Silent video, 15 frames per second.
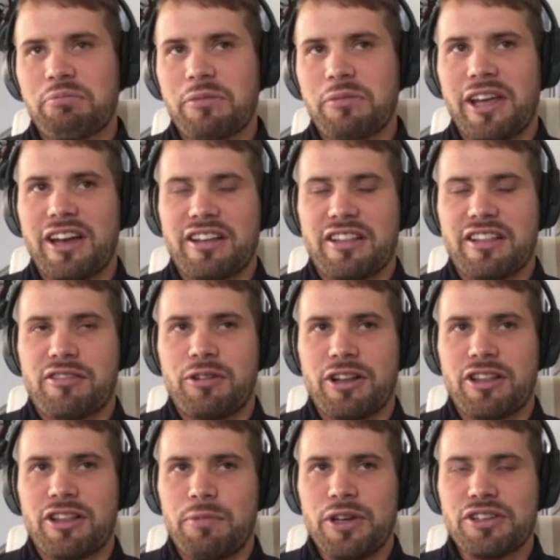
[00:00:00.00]
it's
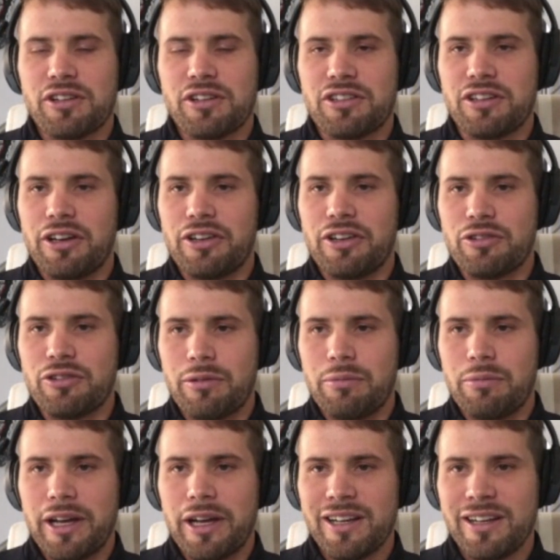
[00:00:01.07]
quite special to go to
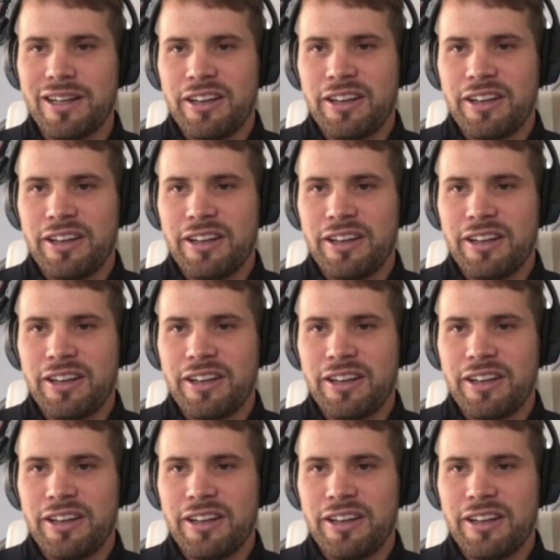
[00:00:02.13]
Roubaix.